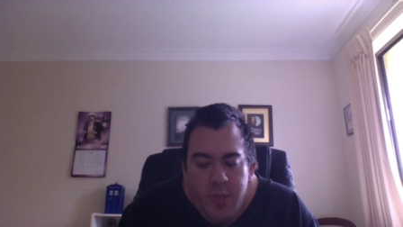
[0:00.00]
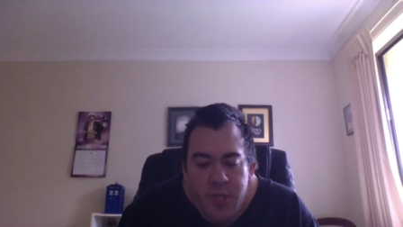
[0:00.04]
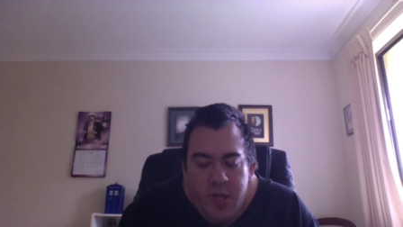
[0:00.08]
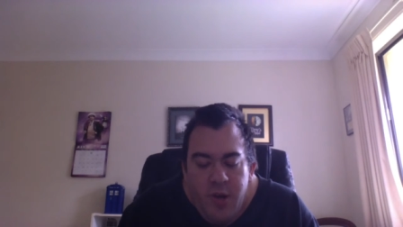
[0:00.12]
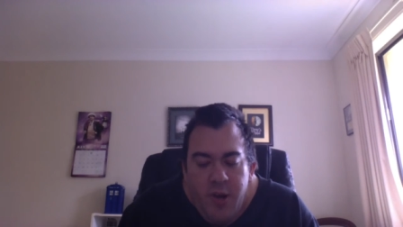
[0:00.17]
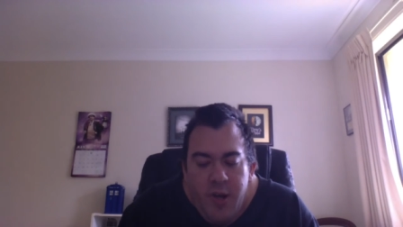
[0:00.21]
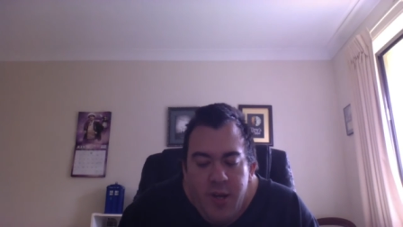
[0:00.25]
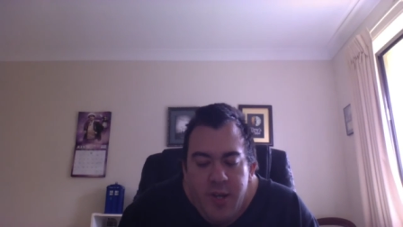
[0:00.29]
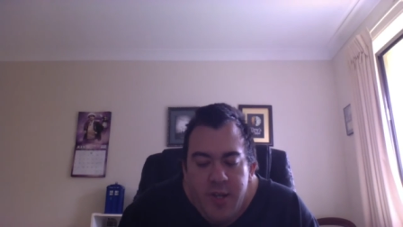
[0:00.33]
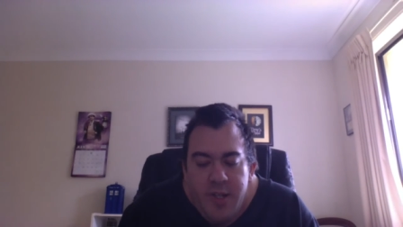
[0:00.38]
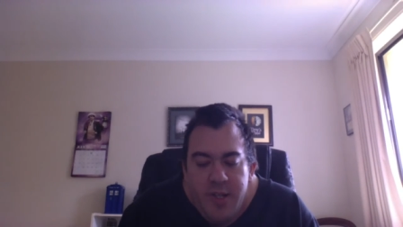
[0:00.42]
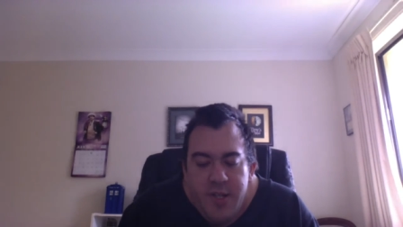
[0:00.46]

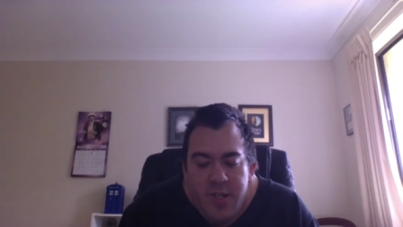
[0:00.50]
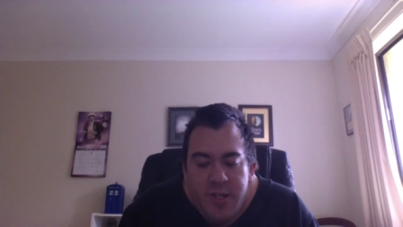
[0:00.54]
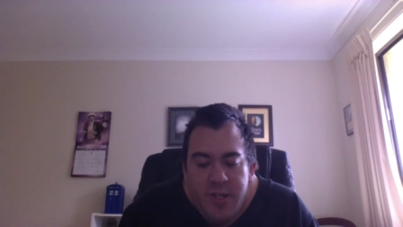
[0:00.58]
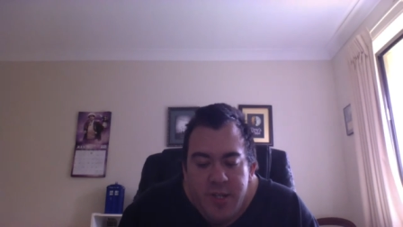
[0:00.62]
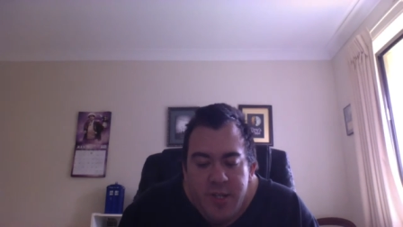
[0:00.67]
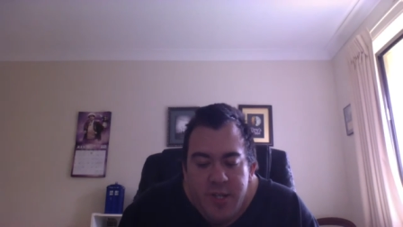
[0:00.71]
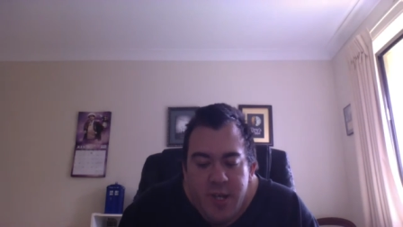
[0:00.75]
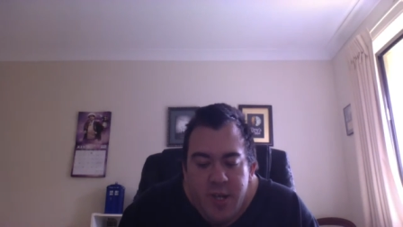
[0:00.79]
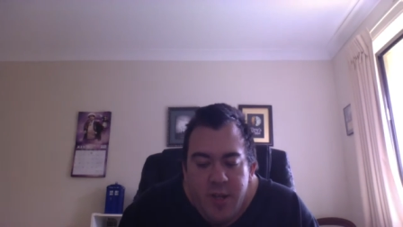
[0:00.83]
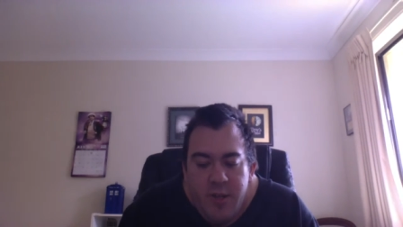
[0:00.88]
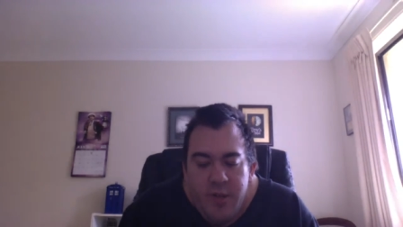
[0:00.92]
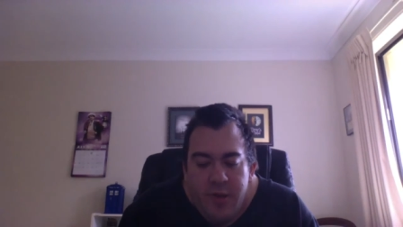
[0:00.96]
sorry I
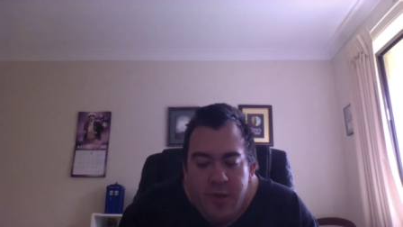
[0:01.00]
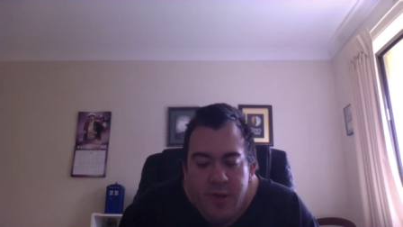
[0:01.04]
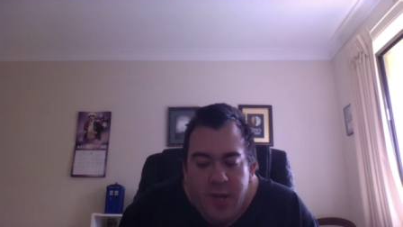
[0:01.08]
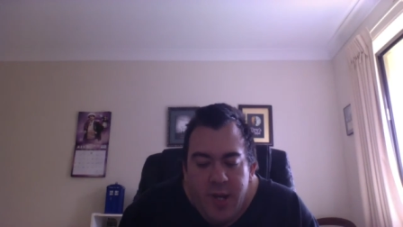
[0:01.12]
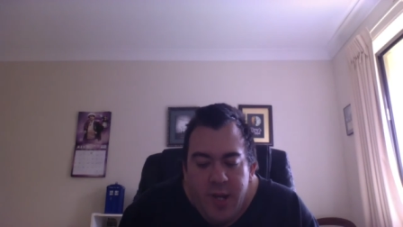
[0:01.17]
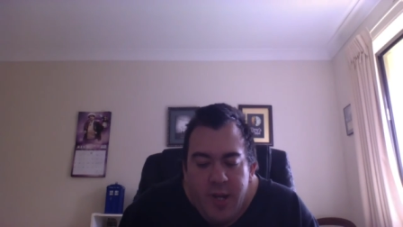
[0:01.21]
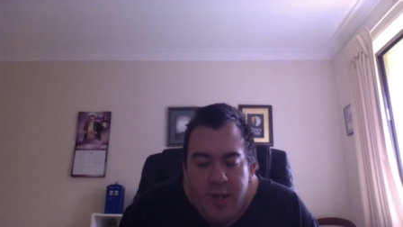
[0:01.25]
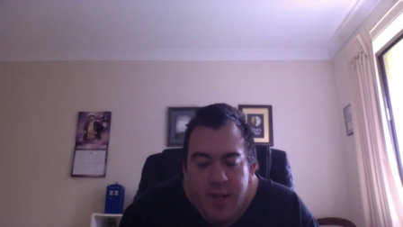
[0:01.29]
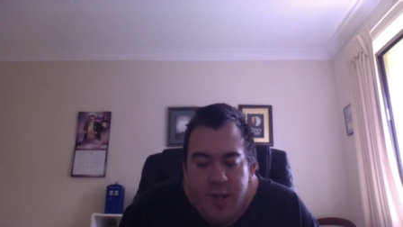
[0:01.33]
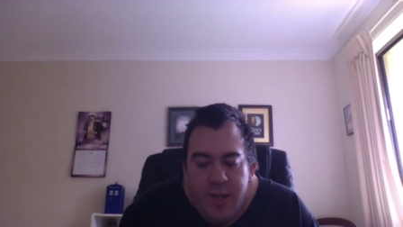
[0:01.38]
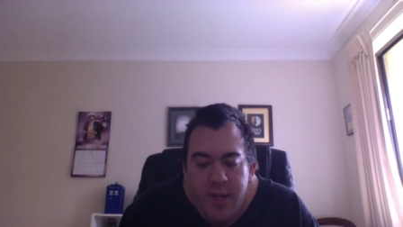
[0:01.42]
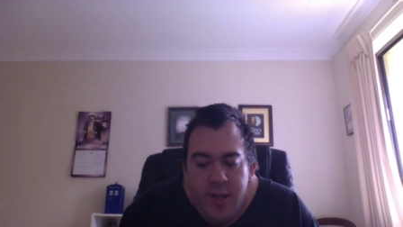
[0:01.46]
didn't tell you,
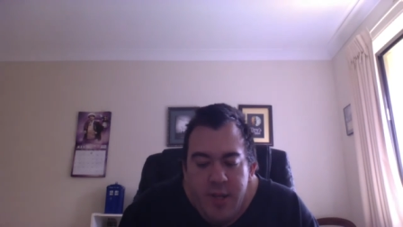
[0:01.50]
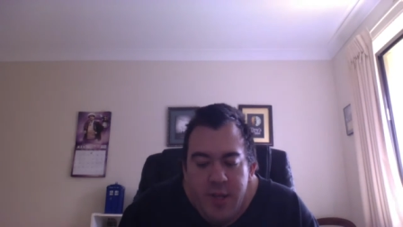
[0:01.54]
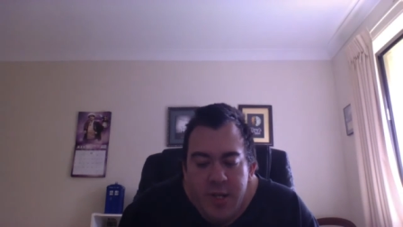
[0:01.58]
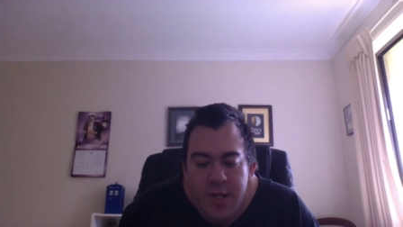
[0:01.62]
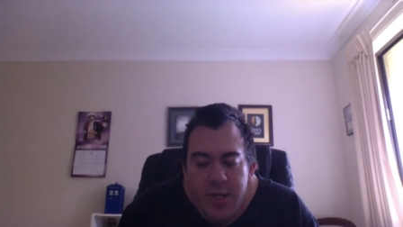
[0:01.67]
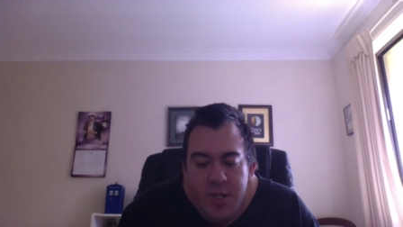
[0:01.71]
honey.